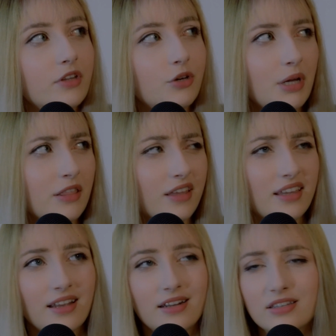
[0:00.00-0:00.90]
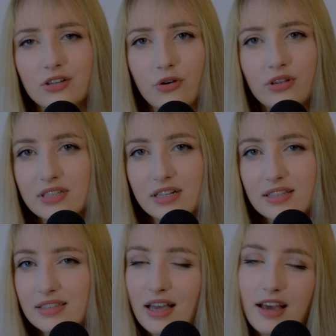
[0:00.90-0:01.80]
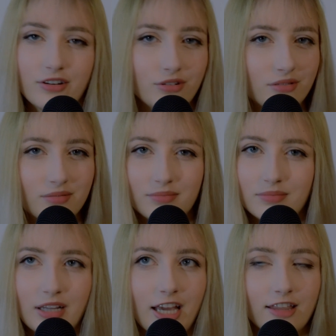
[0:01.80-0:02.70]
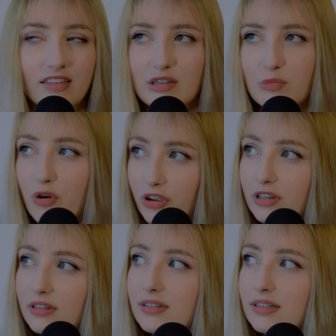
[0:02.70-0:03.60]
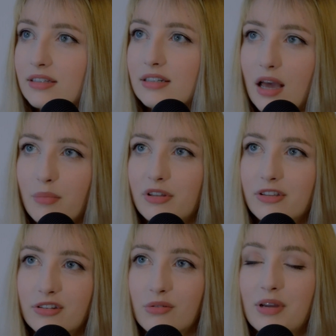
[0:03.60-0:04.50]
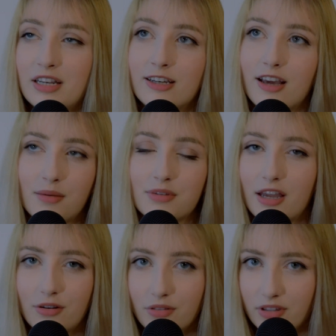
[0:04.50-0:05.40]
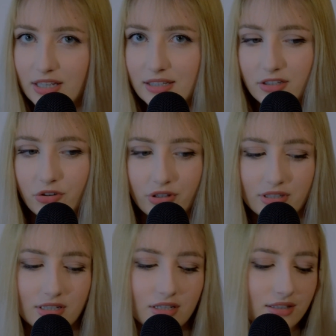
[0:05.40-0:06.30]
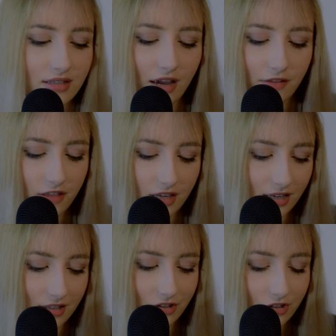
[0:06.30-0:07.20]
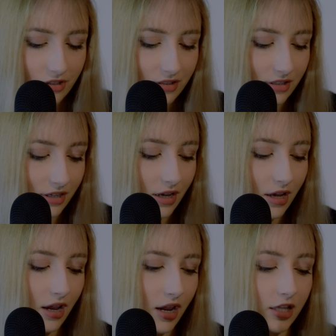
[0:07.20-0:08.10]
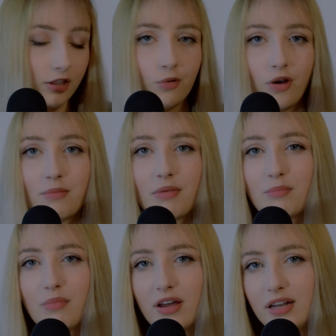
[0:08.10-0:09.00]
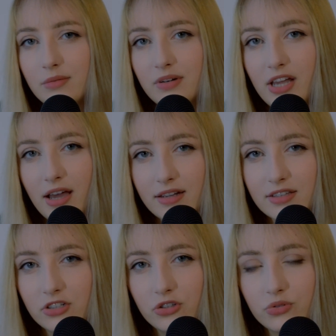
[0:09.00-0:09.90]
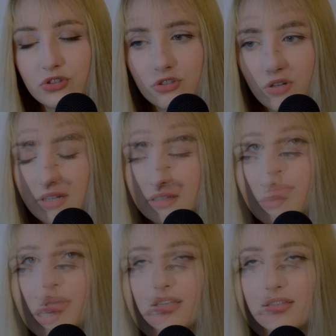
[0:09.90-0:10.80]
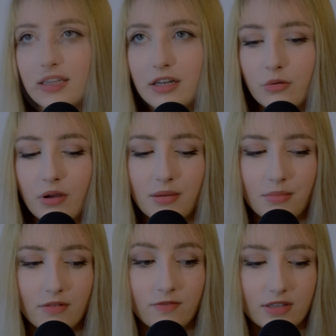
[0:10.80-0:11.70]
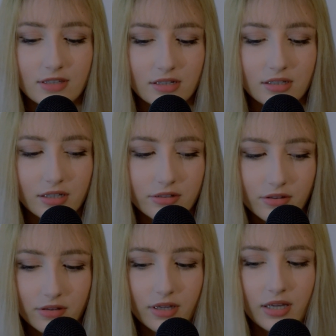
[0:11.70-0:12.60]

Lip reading: you might think that it's a coincidence. I don't, like, at this point, since it happened so many times, I don't think it's a coincidence. I think it's just the way my body reacts to stress, because in a way my physical health